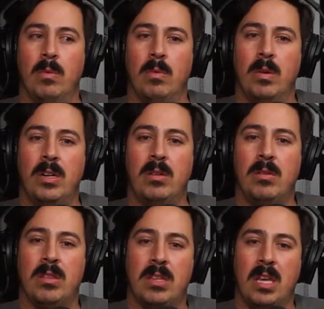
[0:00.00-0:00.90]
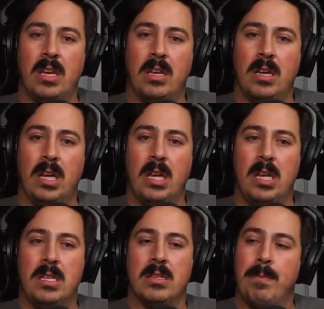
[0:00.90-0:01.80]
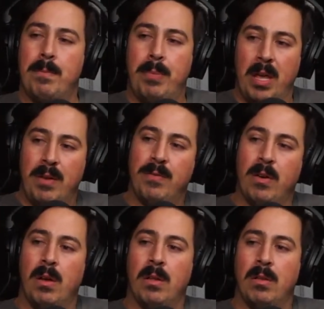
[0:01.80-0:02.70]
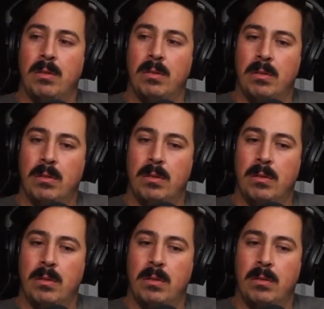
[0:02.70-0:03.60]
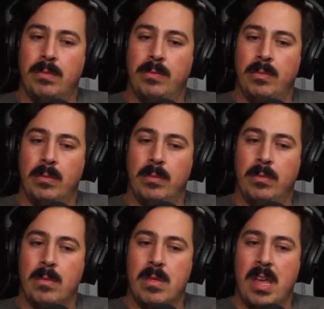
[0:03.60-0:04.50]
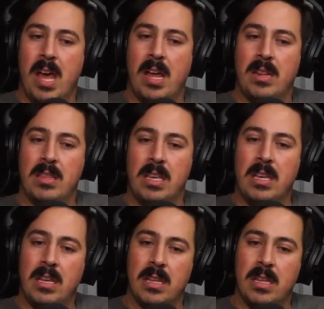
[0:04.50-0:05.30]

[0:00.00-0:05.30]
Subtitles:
what do you think is a pitfall that the